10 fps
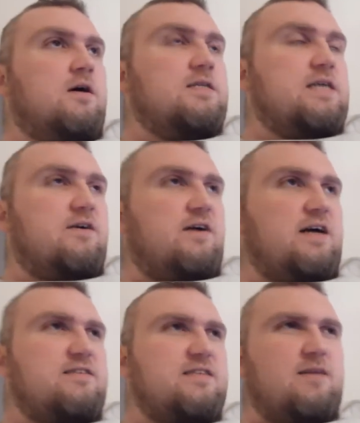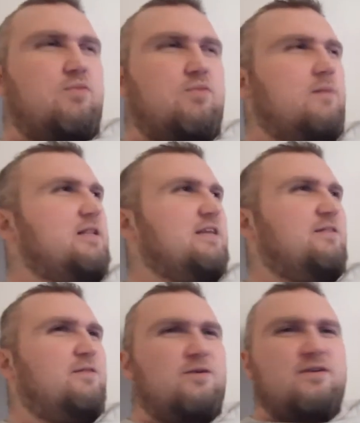tara had said probably like
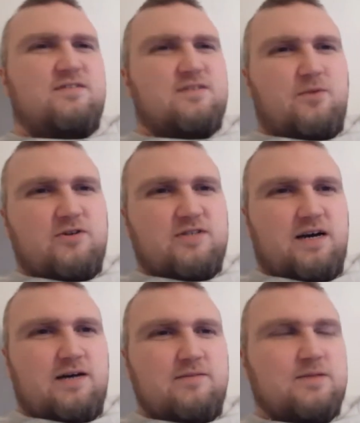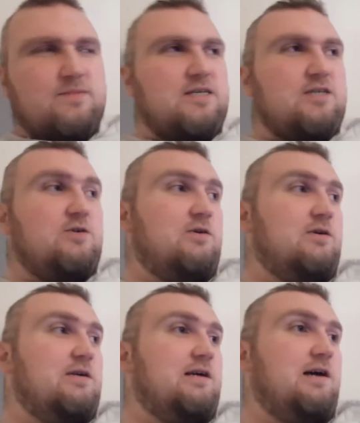30 some odd times i'm like
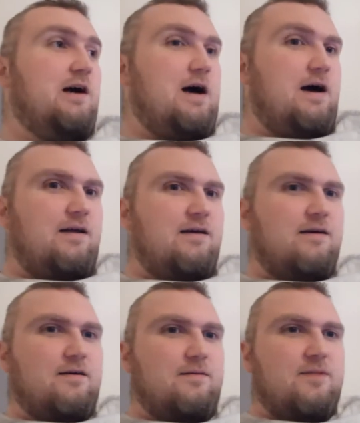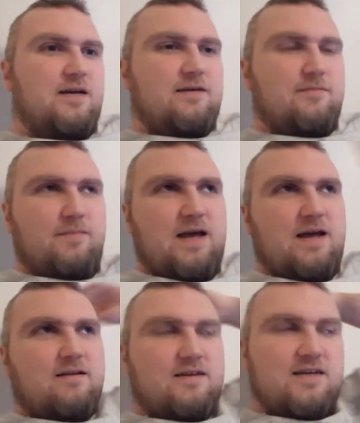good god i'm like
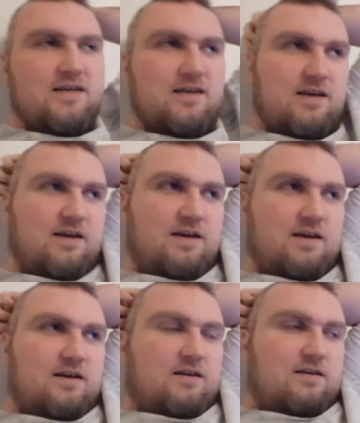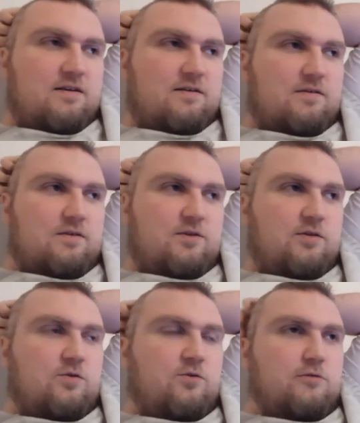man like
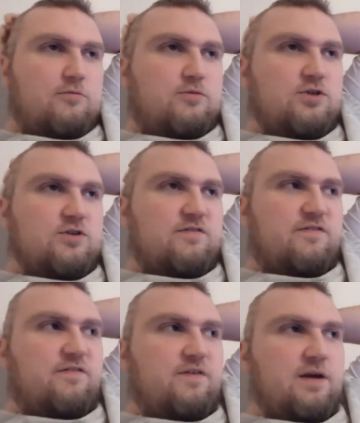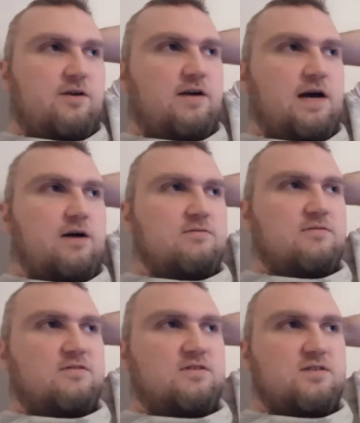you should have figured out
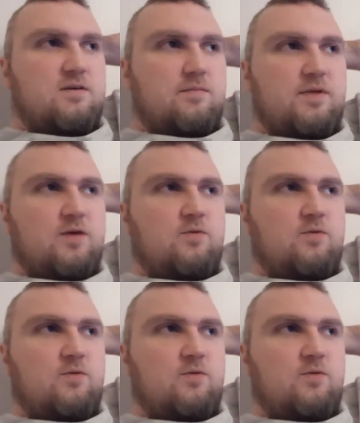something